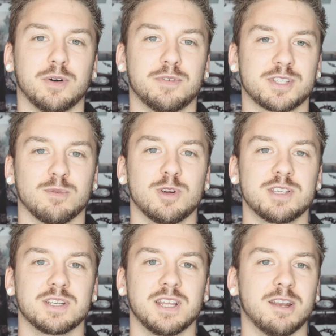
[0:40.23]
but for some
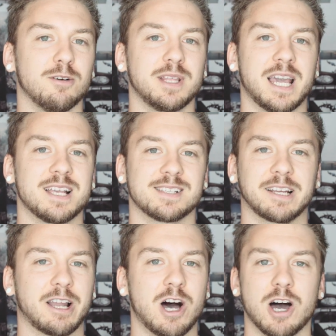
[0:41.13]
reason it only has
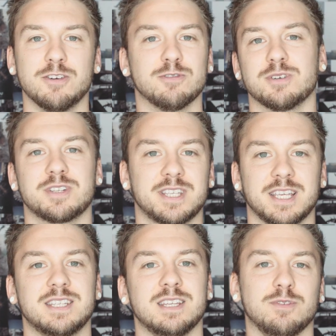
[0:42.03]
like
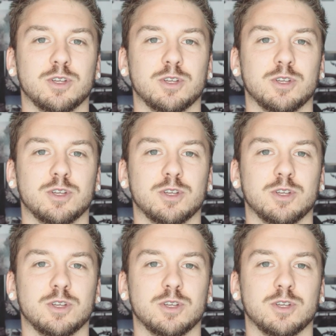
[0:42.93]
160